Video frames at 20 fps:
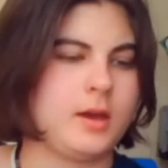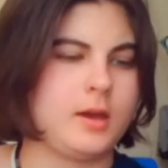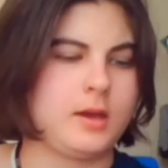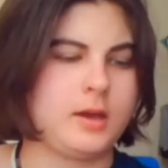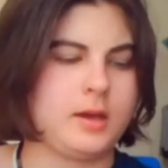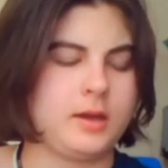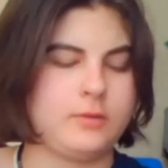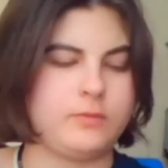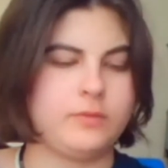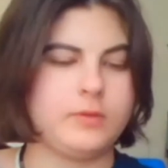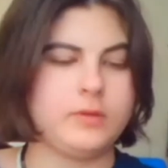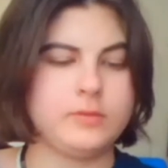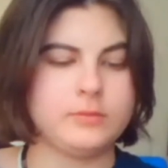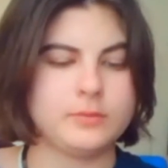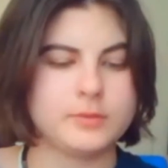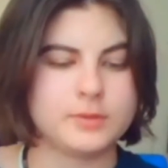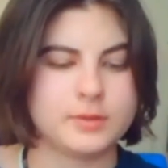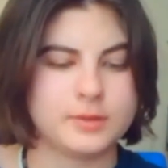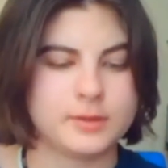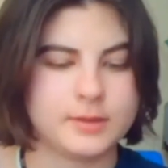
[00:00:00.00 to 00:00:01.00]
I
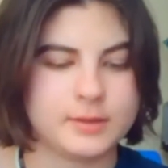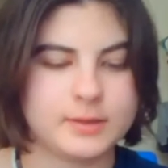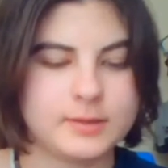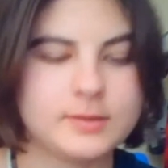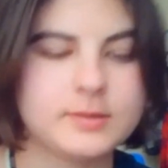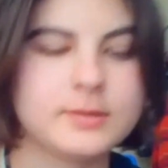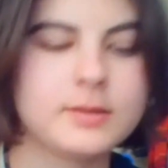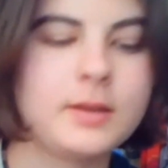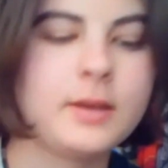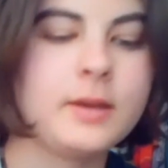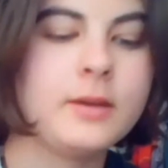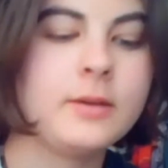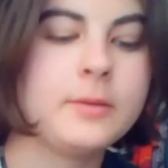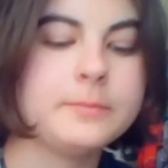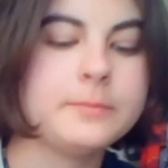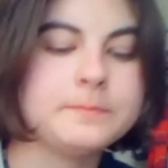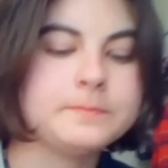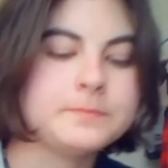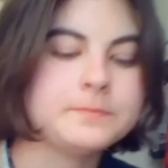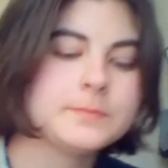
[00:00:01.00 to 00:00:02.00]
wrote this
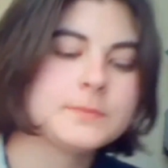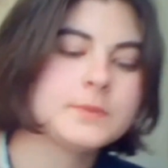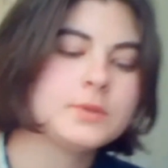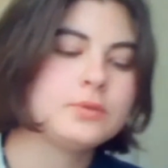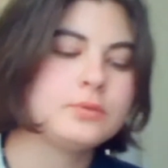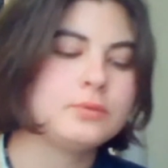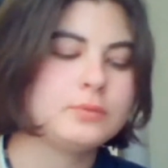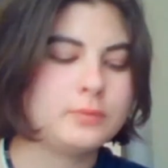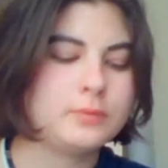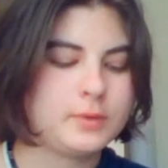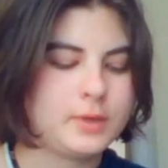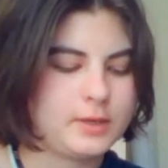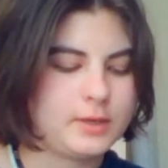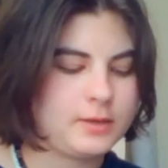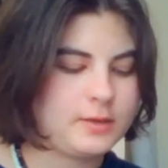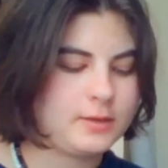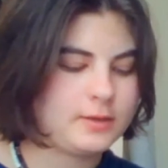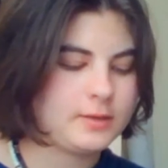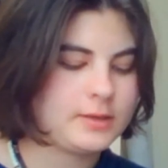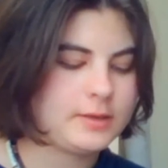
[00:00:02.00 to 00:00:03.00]
to
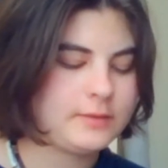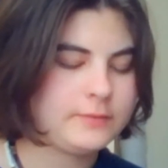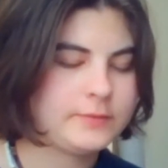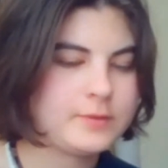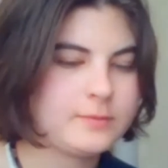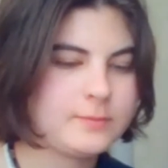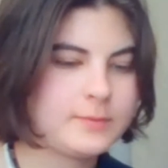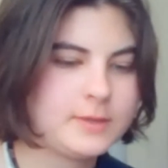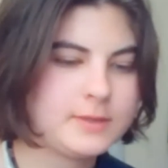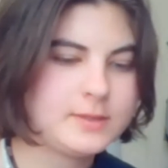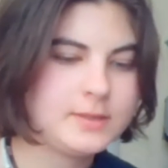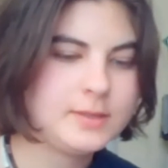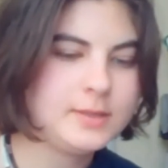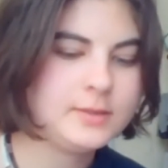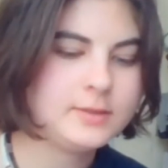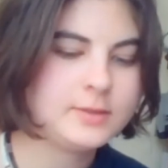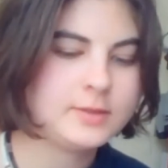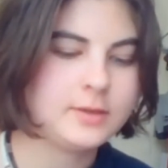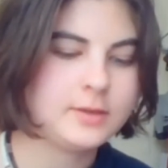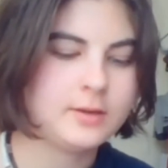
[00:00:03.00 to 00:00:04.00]
give to my
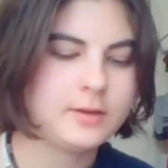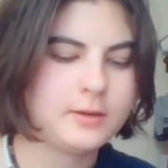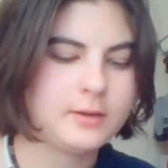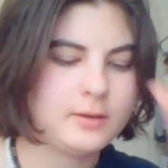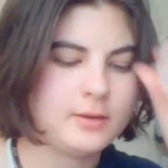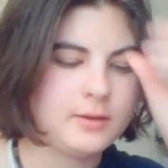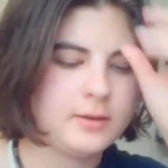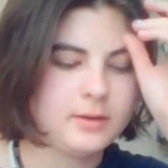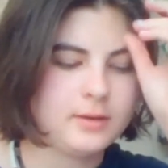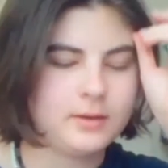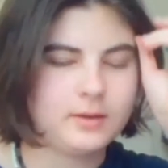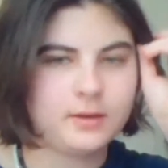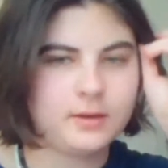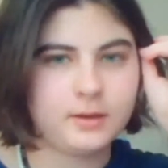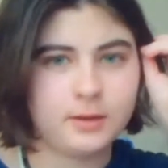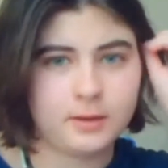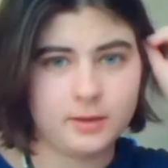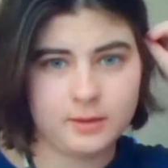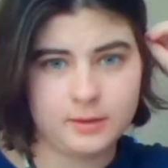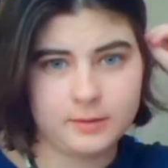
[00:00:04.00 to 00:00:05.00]
teacher
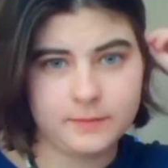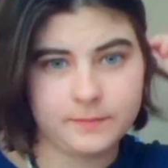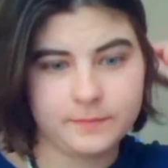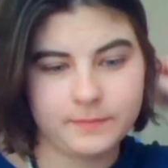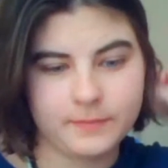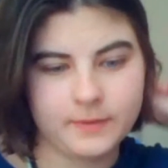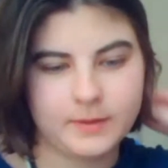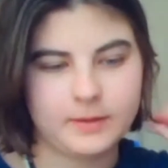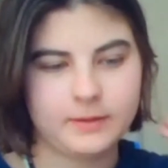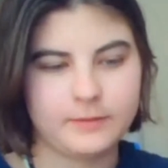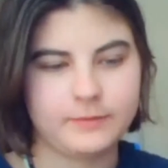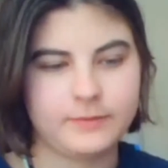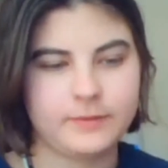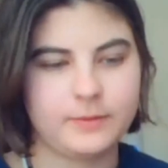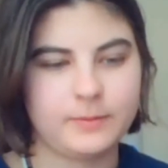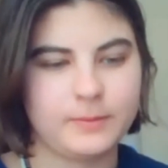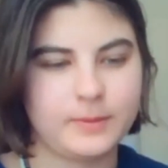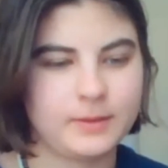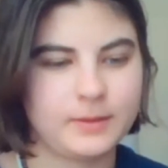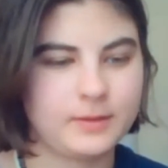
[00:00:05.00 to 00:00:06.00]
a
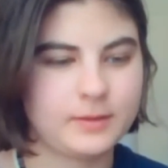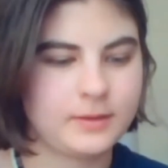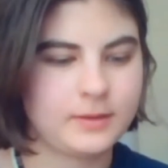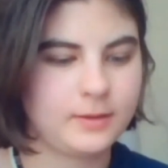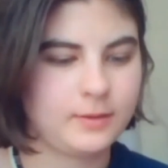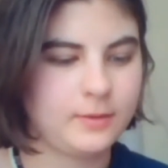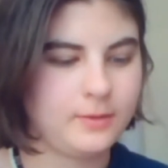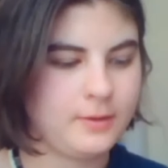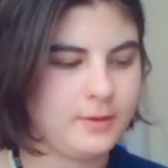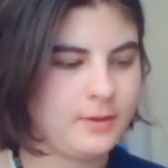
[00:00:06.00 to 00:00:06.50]
few weeks ago.